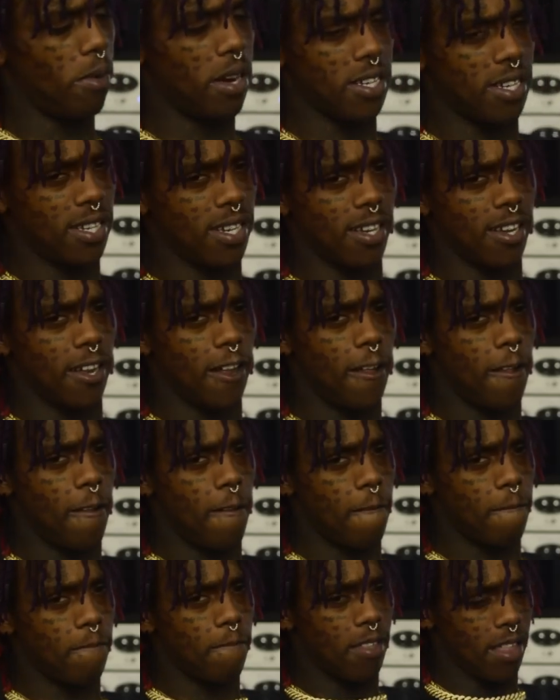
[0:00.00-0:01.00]
my shit.
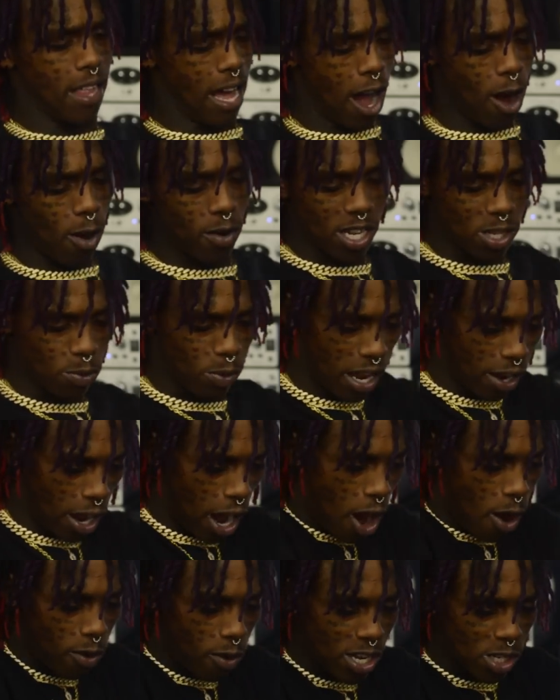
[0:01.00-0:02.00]
All this
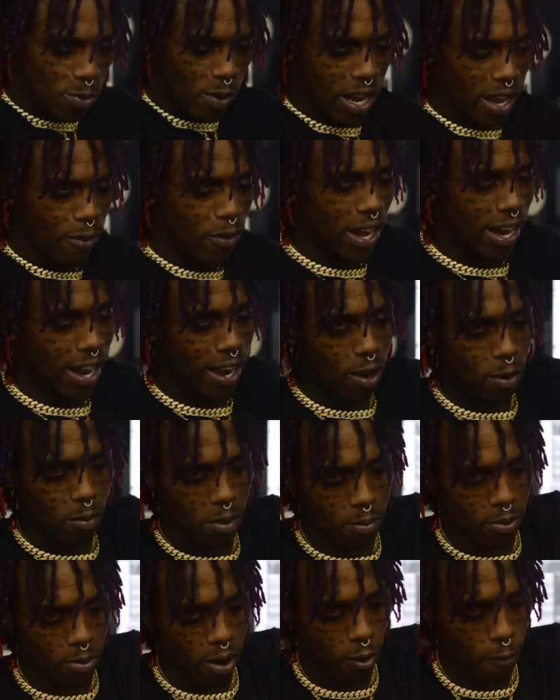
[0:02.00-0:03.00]
all this right here, what I got on
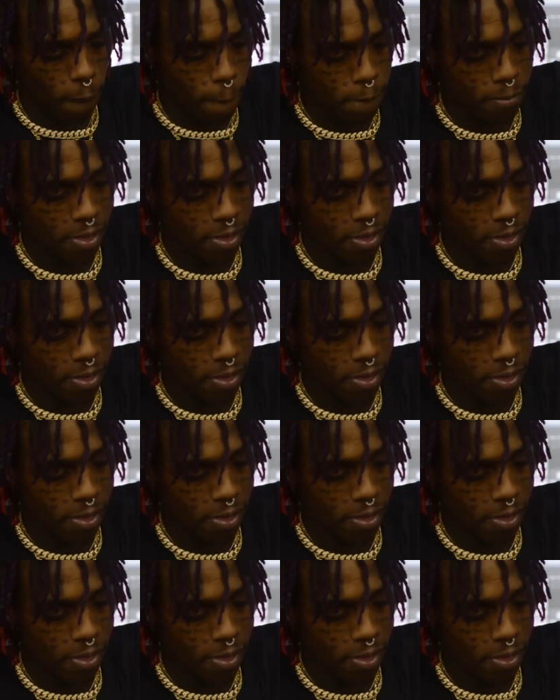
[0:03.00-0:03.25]
me, bro.